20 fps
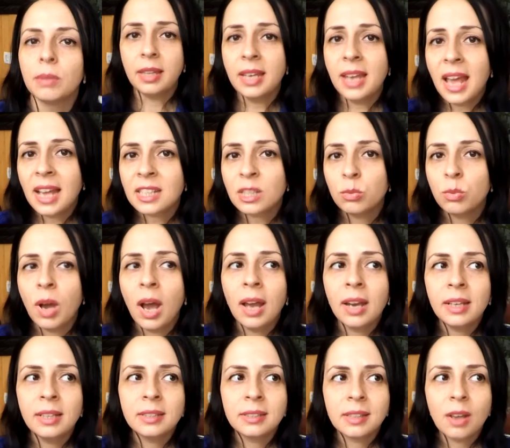The next one
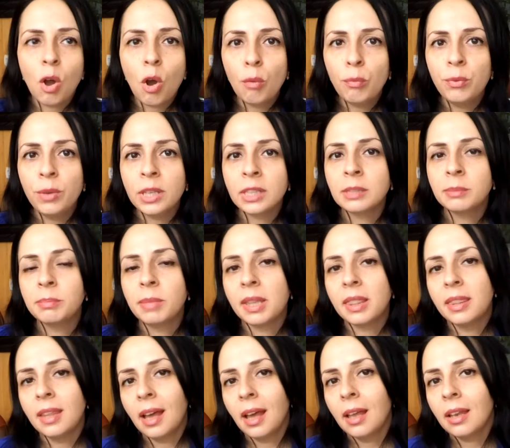is obvious,
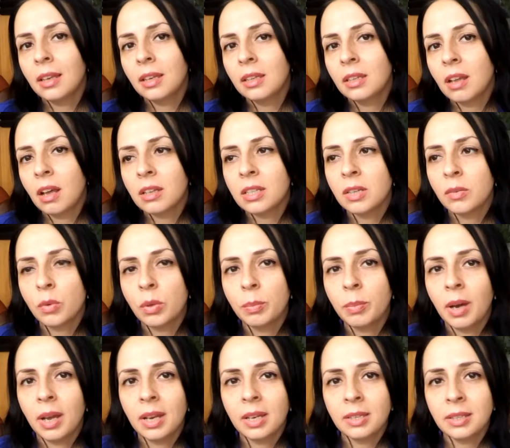but then not
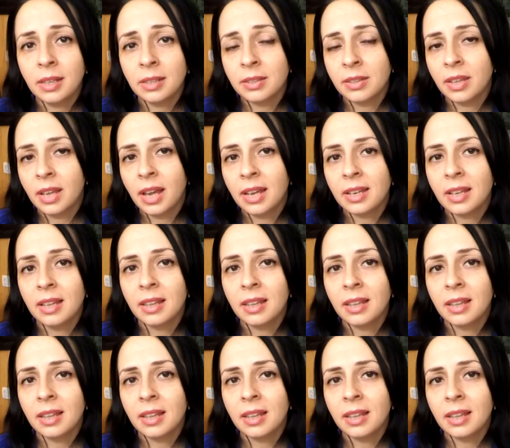everybody does that,